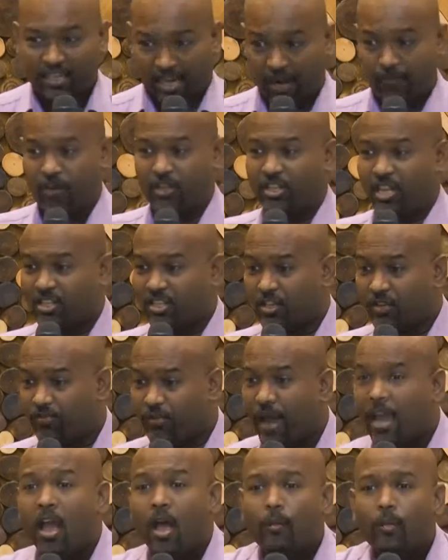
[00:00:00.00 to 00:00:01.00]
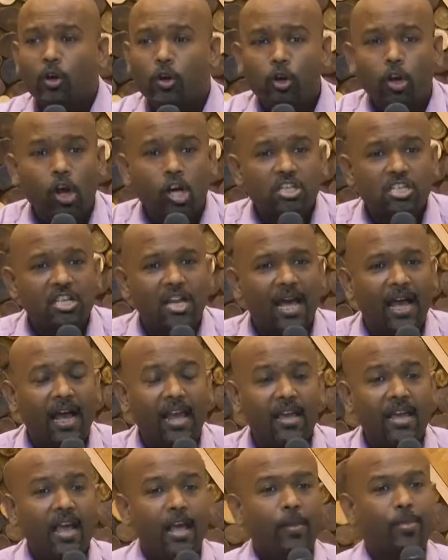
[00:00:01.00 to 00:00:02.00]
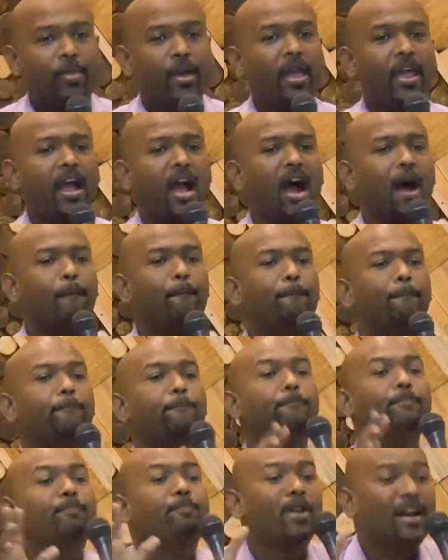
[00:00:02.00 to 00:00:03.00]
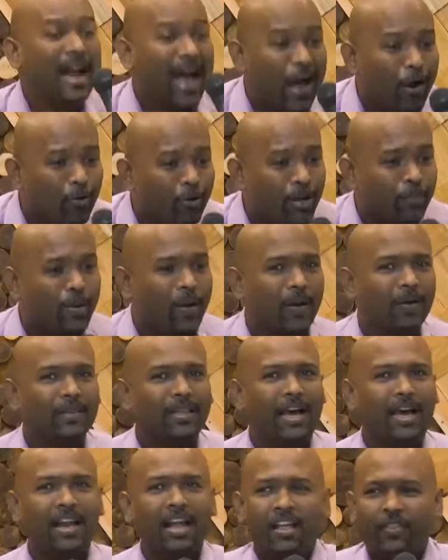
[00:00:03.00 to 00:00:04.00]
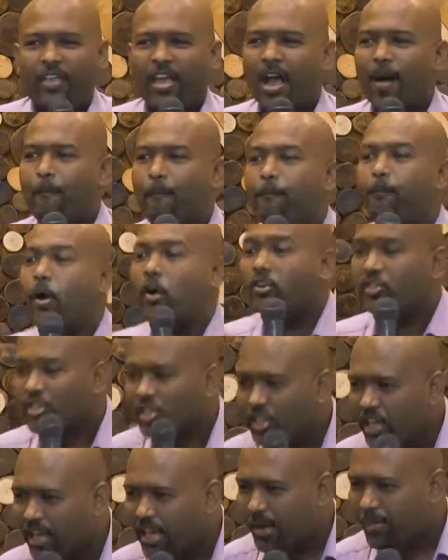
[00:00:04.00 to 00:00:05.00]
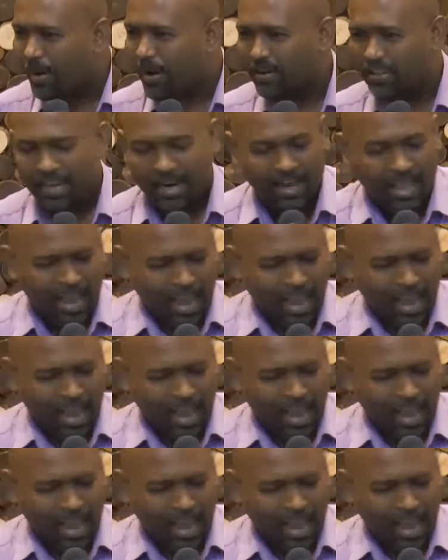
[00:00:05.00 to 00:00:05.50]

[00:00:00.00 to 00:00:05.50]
Can we justify? But it looks like they are proud about that. They are boasting about that.